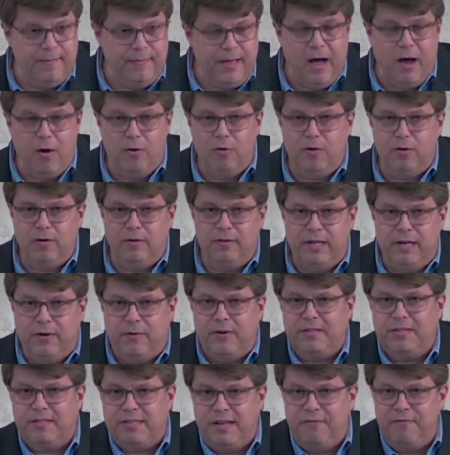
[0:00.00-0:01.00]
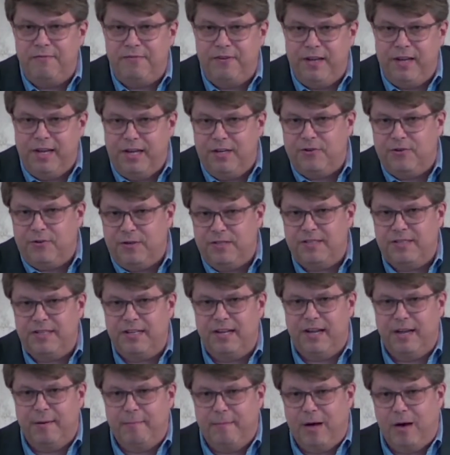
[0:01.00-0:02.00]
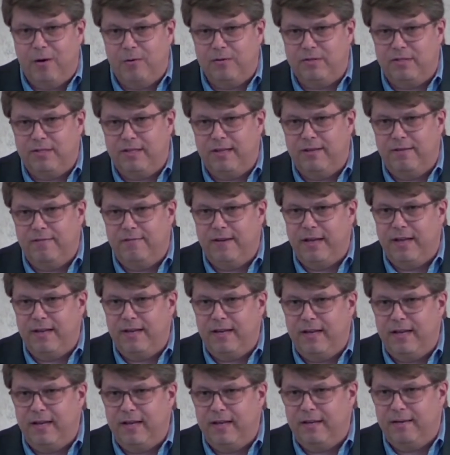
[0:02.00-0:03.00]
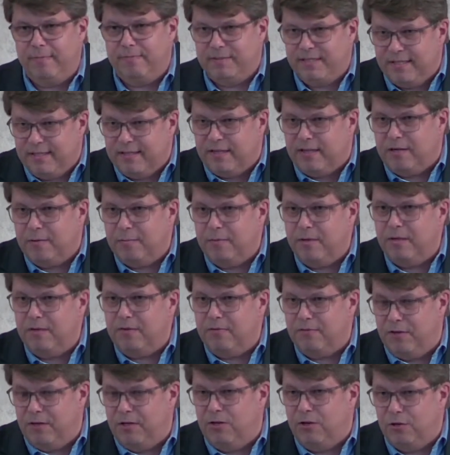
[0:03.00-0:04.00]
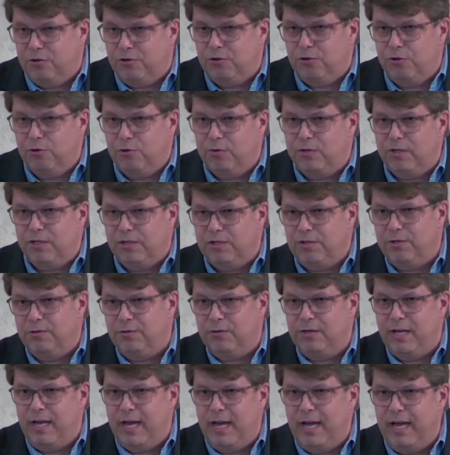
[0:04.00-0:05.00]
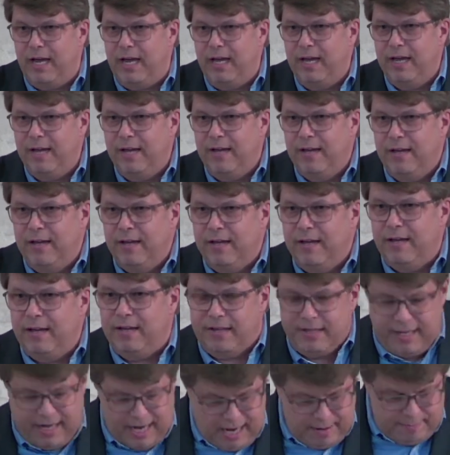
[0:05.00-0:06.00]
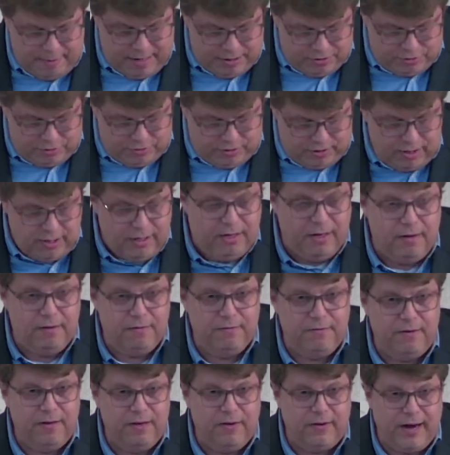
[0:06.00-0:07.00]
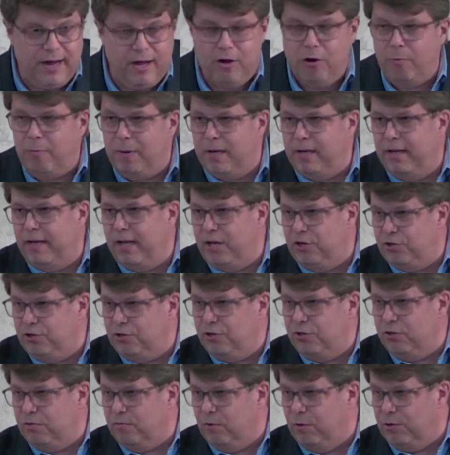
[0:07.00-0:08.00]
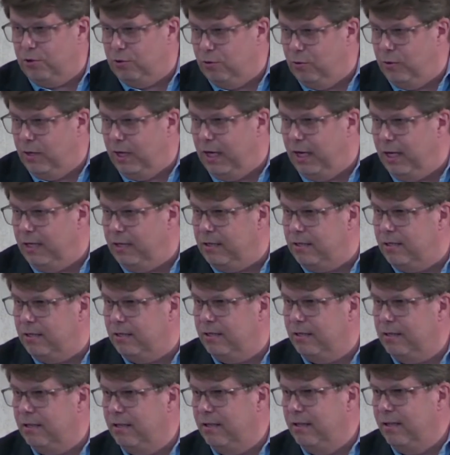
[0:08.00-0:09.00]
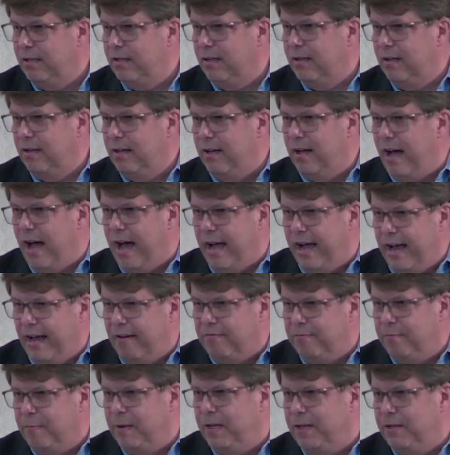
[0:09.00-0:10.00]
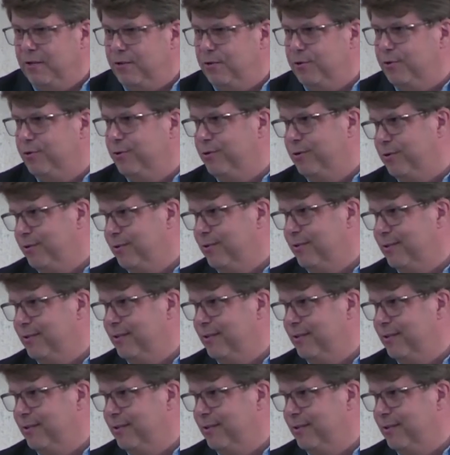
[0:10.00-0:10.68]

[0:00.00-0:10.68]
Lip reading: Now, there is something interesting about the wedding sermon. We don't do this today. It came actually with recommendations what to eat. I have been to